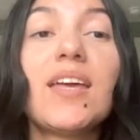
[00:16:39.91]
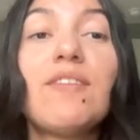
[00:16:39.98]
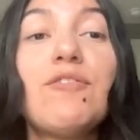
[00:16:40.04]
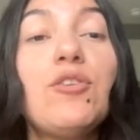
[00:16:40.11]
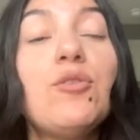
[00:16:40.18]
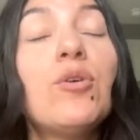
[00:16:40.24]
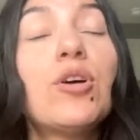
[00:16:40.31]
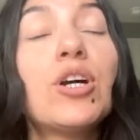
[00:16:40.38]
If
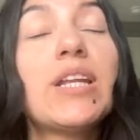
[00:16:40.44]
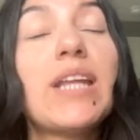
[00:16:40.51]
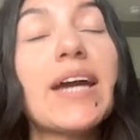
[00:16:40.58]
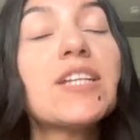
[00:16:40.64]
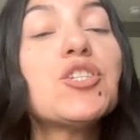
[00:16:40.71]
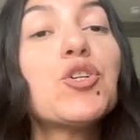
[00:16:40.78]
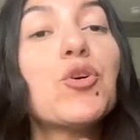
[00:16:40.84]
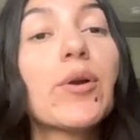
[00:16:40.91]
you
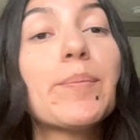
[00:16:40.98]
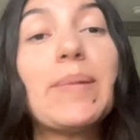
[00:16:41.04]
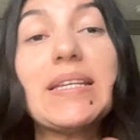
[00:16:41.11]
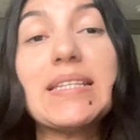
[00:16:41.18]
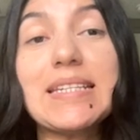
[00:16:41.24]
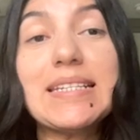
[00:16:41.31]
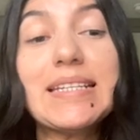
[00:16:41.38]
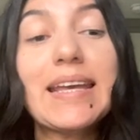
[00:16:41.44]
connect your
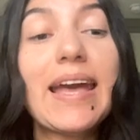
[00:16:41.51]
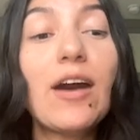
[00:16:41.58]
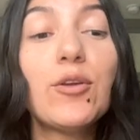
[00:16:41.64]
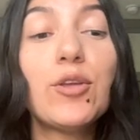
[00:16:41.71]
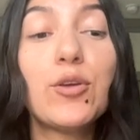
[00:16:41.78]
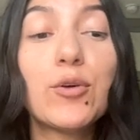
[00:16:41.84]
business account,